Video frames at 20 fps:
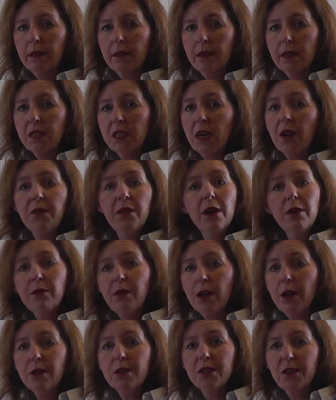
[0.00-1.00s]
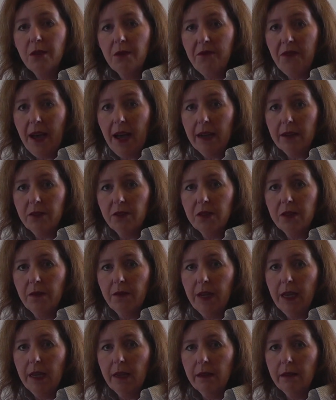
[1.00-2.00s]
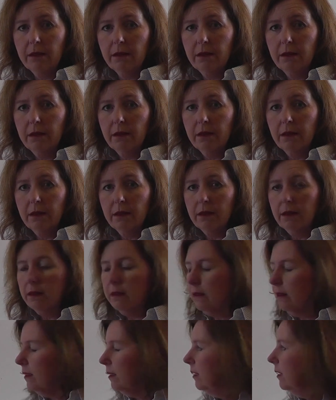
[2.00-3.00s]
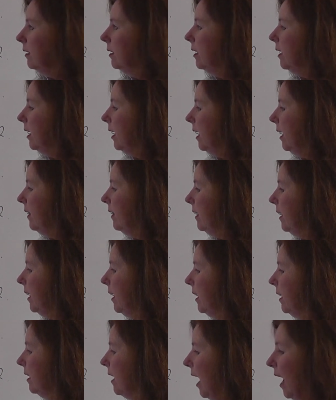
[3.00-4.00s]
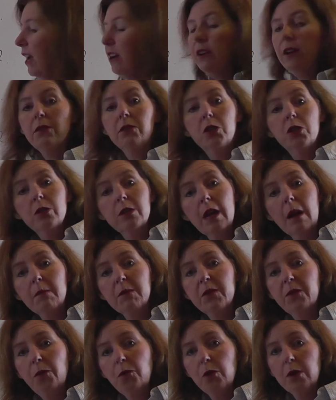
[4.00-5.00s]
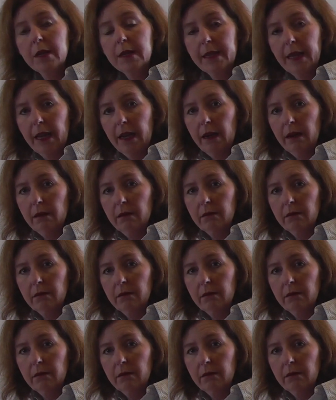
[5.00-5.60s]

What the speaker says: So I know those are the factors of 8. And then I know 2 times 4 is 8.